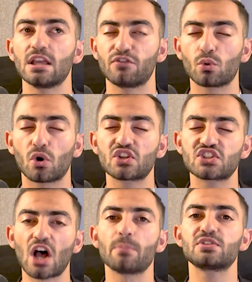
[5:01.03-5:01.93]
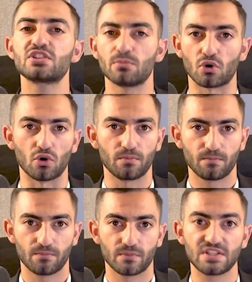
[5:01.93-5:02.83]
If your work stopped tomorrow,
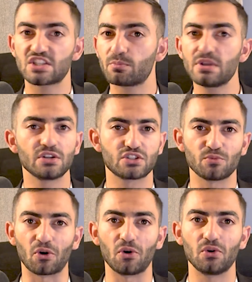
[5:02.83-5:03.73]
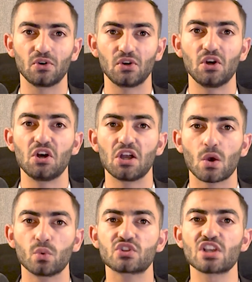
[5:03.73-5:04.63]
disappeared tomorrow,
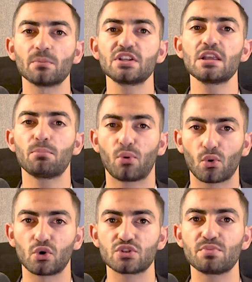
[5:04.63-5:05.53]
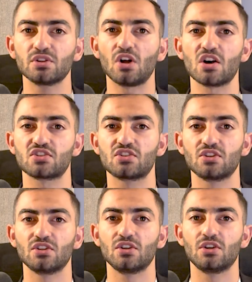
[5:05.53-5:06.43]
would something important be lost
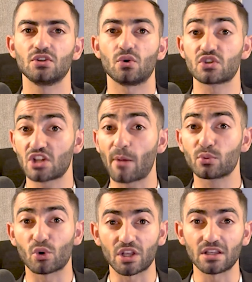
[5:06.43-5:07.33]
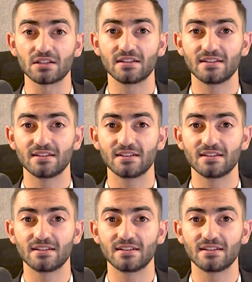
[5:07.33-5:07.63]
or stopped working?